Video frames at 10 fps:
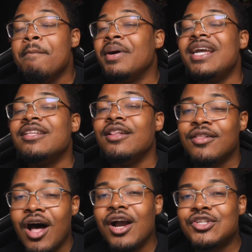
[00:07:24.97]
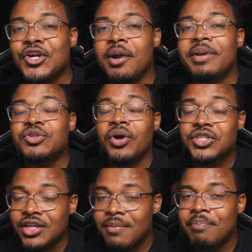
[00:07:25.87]
but in the long term, it's
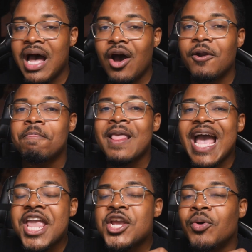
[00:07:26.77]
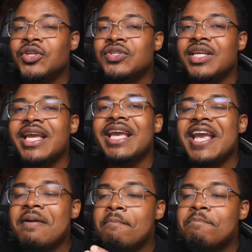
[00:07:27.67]
going to compound and you're going to
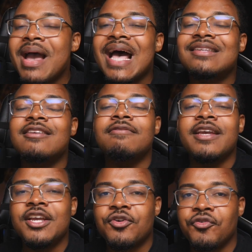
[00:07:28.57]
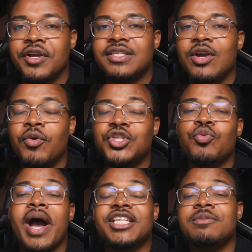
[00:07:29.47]
see a massive increase in
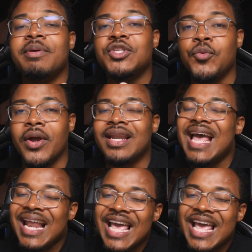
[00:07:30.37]
what you actually been doing.